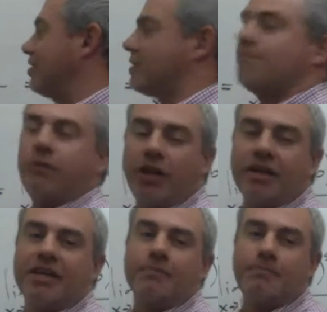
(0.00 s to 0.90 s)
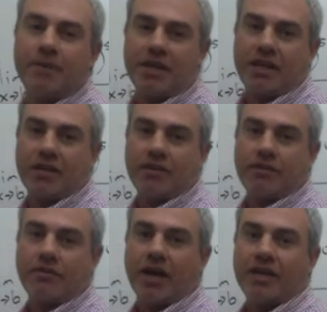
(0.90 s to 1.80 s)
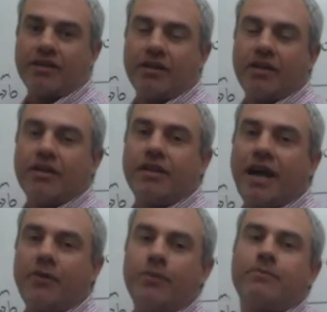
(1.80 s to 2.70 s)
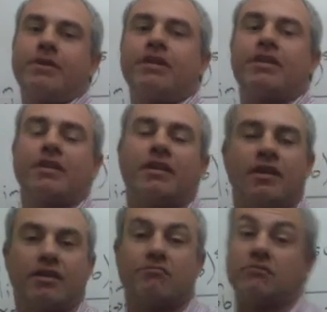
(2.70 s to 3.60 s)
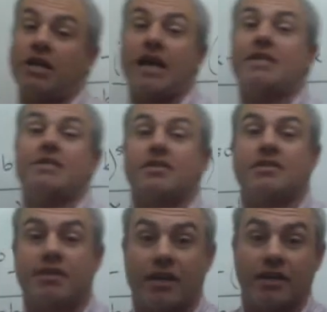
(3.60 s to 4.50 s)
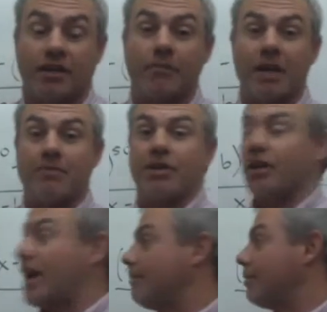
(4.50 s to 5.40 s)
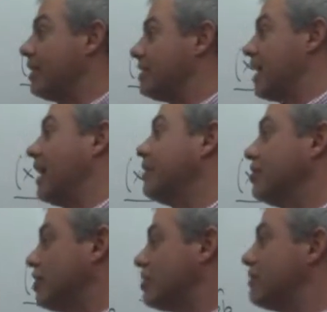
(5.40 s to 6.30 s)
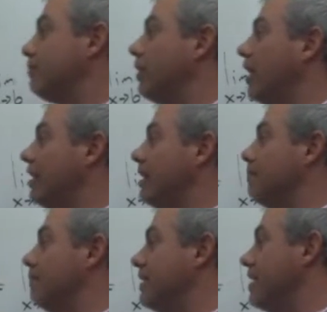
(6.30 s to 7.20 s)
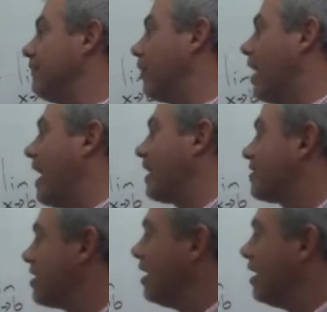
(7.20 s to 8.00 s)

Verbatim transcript: just plug in b, right? that would be the nicest thing that maybe could happen is I could just plug in B for X.